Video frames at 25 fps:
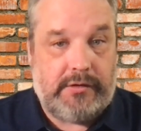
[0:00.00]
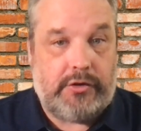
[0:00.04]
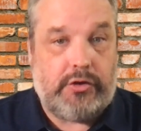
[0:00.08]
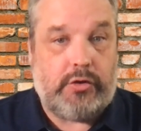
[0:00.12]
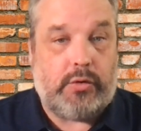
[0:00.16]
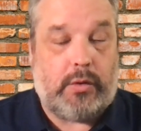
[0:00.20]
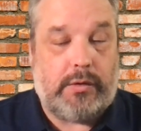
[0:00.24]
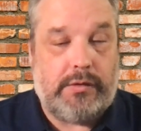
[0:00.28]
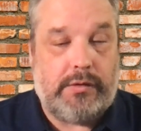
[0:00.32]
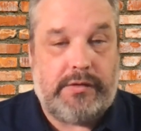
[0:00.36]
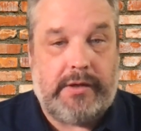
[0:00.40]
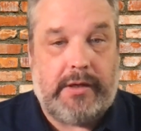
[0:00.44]
a
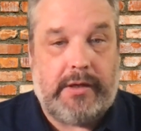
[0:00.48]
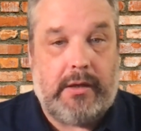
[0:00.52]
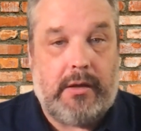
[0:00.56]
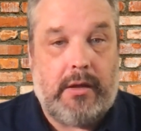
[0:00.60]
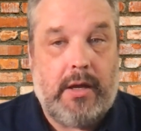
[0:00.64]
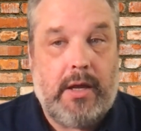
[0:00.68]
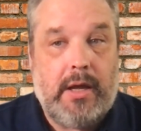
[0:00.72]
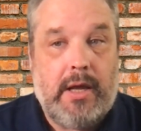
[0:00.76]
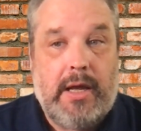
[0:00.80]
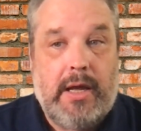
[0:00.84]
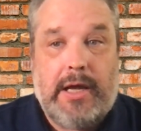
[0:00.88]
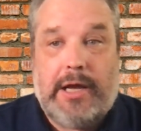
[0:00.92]
short sale
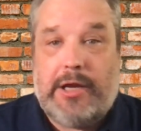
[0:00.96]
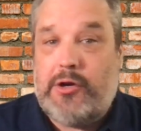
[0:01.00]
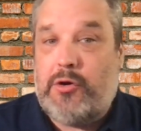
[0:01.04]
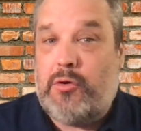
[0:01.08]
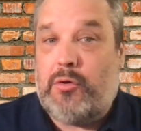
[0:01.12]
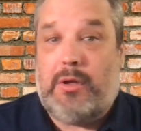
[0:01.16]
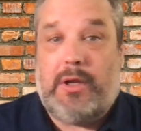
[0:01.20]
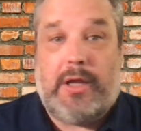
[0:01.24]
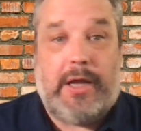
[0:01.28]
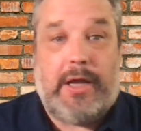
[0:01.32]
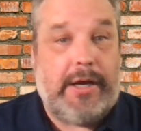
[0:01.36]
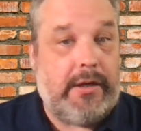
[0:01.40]
and you
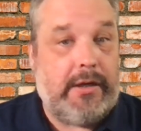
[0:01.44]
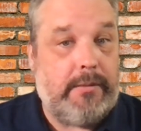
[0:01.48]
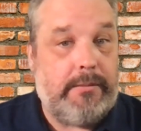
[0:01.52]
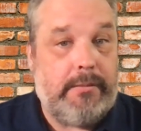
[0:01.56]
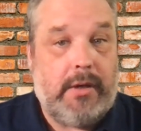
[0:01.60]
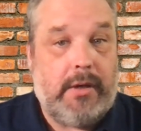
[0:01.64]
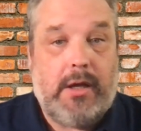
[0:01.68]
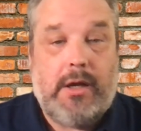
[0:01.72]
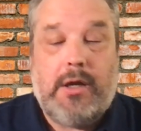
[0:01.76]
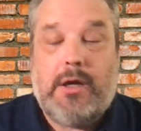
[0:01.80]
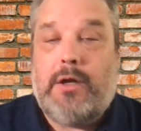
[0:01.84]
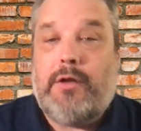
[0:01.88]
don't like
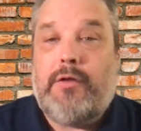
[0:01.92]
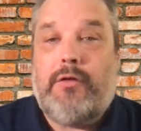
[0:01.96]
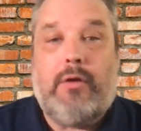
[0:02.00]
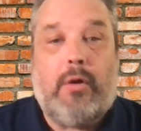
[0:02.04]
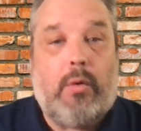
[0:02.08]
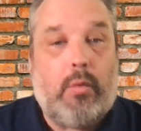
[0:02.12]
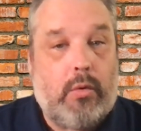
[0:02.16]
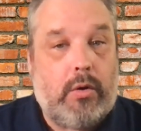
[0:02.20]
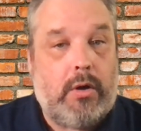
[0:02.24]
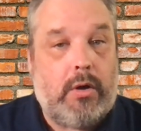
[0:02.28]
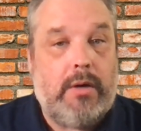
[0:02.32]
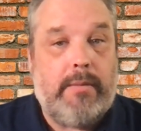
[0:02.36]
them
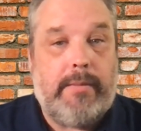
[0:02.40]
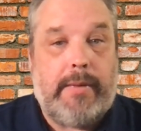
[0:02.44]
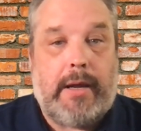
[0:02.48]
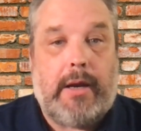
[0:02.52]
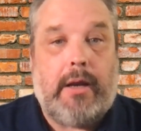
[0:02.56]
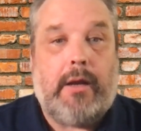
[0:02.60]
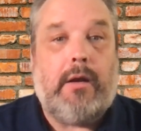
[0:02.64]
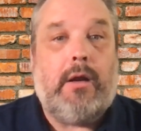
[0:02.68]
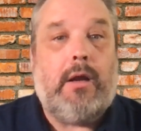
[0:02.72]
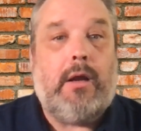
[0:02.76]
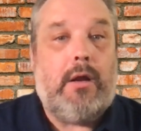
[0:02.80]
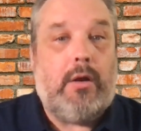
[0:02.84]
don't worry about it